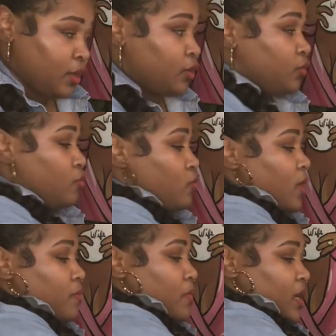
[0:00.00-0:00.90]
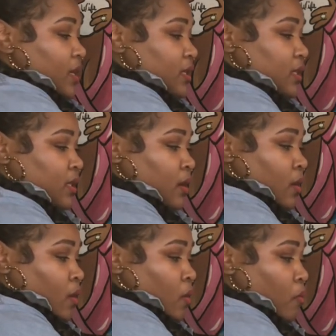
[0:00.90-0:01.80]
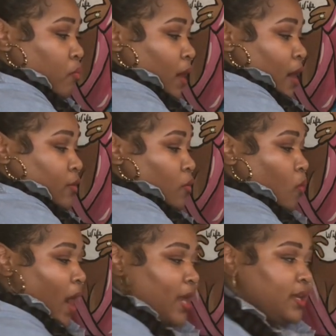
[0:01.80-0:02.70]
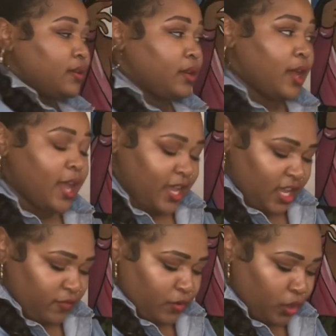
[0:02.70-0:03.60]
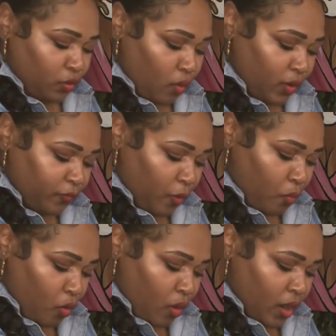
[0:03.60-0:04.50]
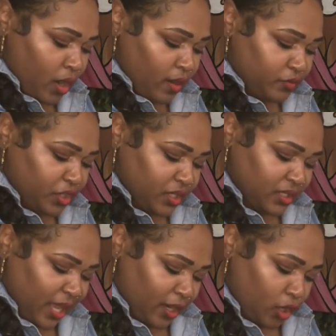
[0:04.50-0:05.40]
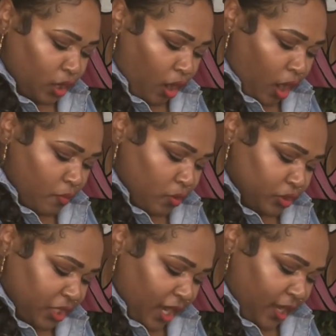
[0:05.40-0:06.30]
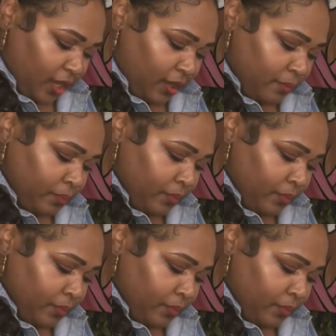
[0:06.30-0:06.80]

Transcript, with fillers: you can mix brown and white if you're going for more of just like a caramel shade,